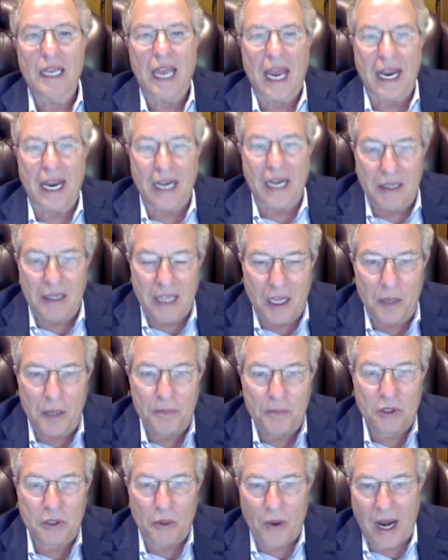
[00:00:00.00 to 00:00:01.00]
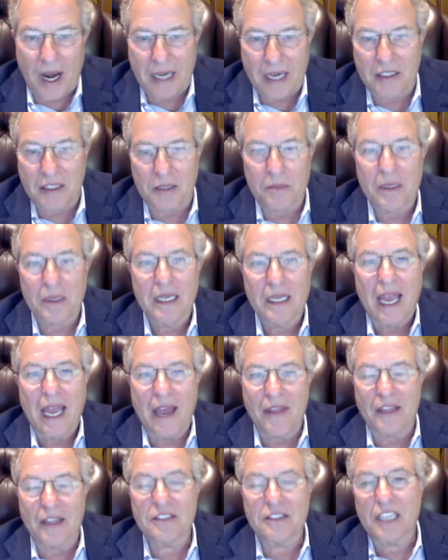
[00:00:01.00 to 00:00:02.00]
And I'll help direct them
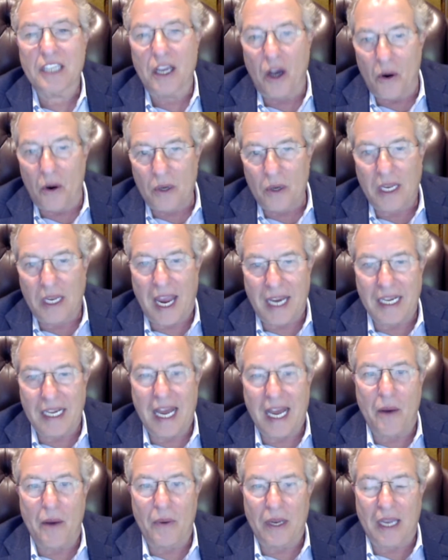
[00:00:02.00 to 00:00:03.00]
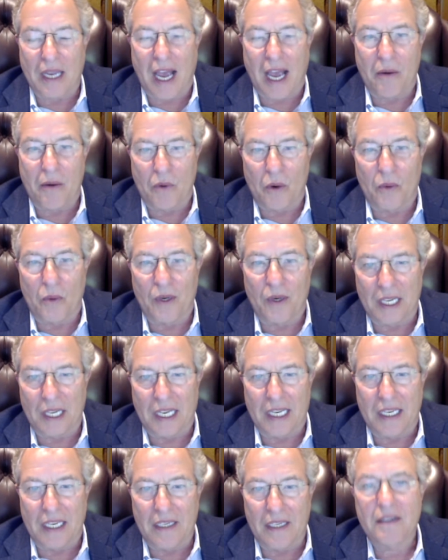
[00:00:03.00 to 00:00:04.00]
and then say, okay, now we got what we
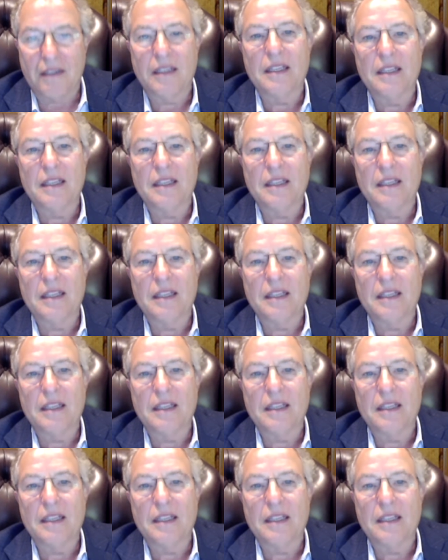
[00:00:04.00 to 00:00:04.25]
need.